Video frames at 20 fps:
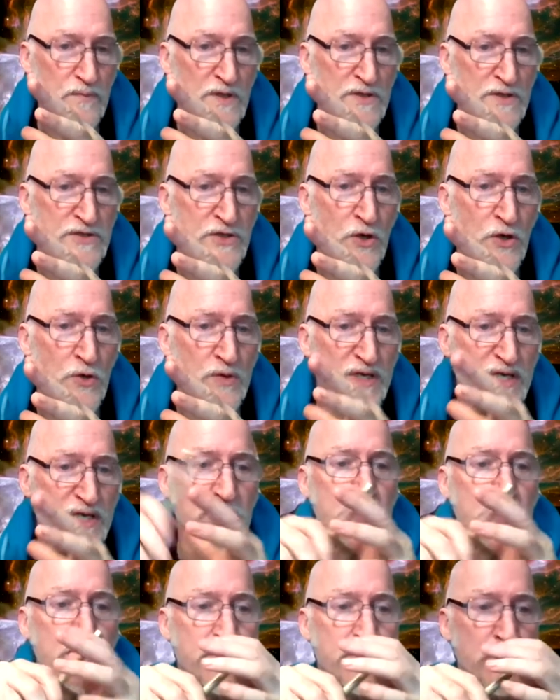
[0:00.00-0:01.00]
So
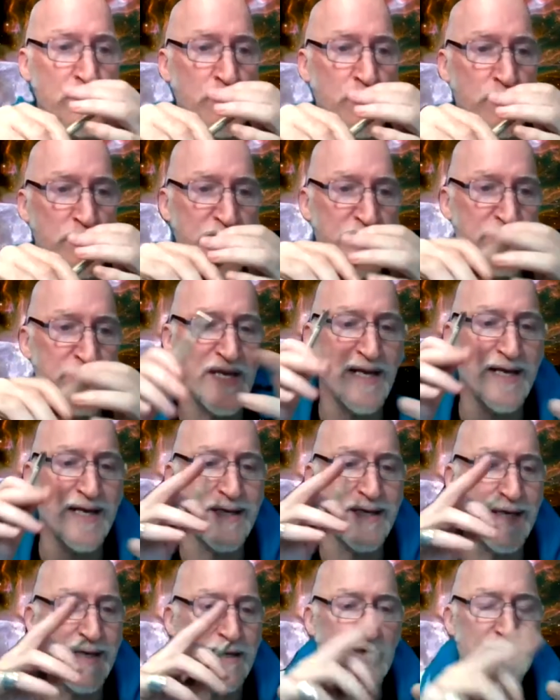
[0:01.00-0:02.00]
each of you is
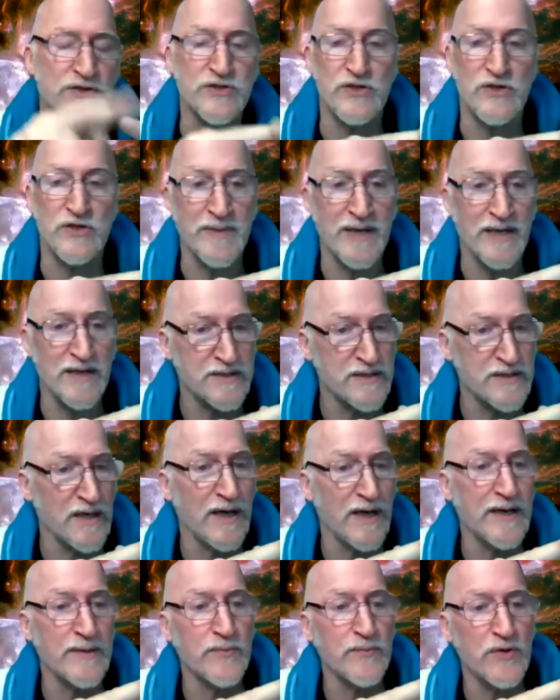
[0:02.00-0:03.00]
dedicating a certain amount of
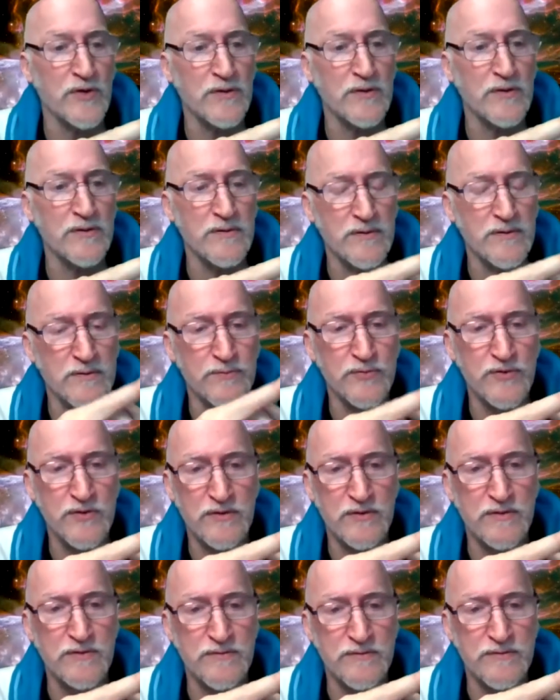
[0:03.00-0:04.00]
time per for
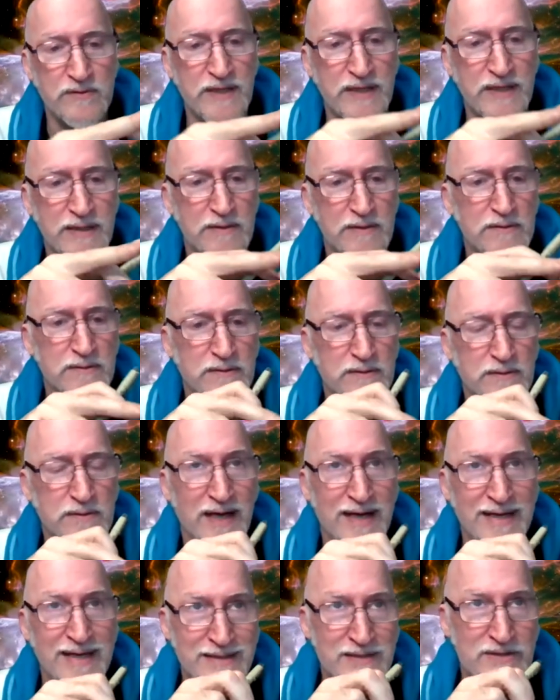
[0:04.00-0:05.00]
the, that
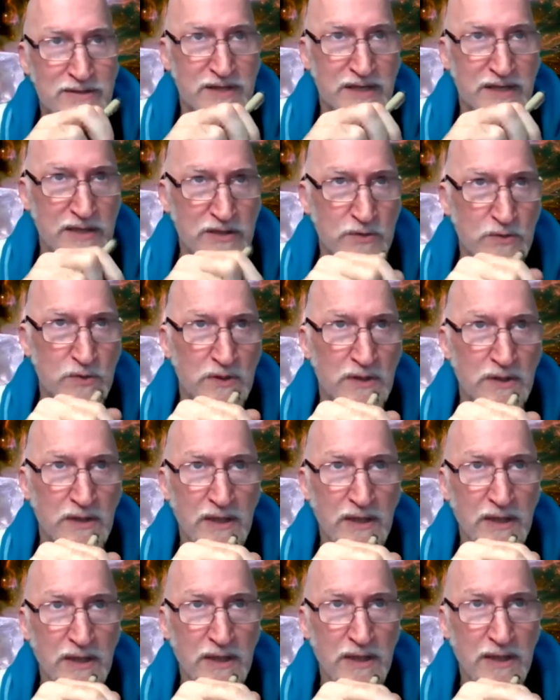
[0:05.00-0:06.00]
ideal schedule
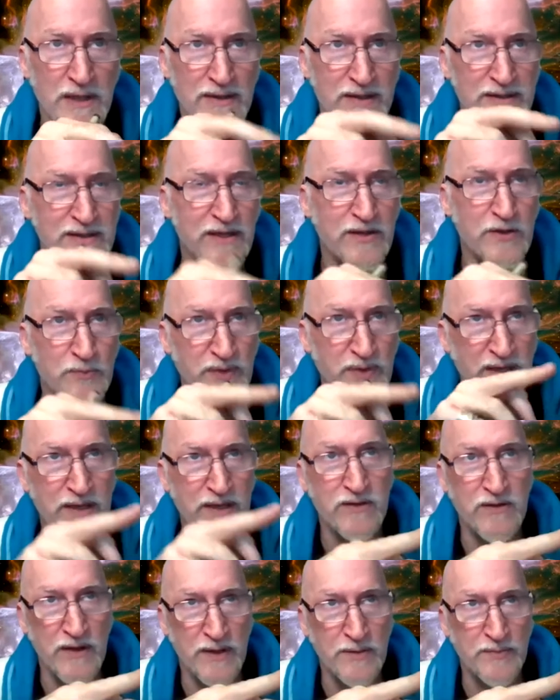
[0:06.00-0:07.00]
that's either paid
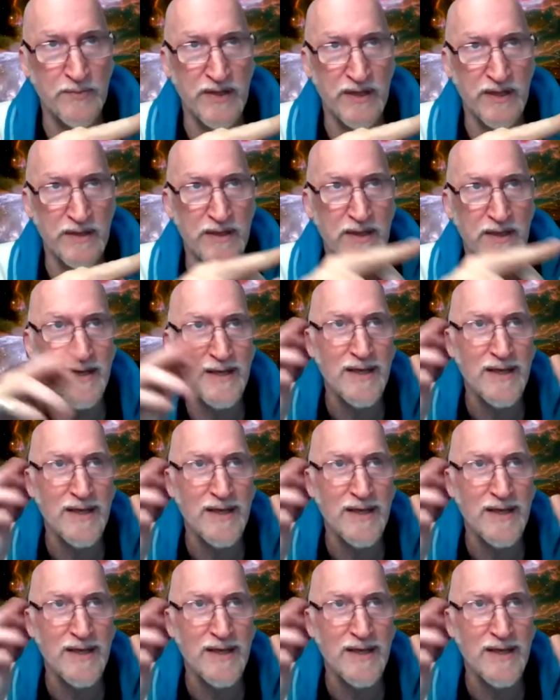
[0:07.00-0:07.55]
or unpaid.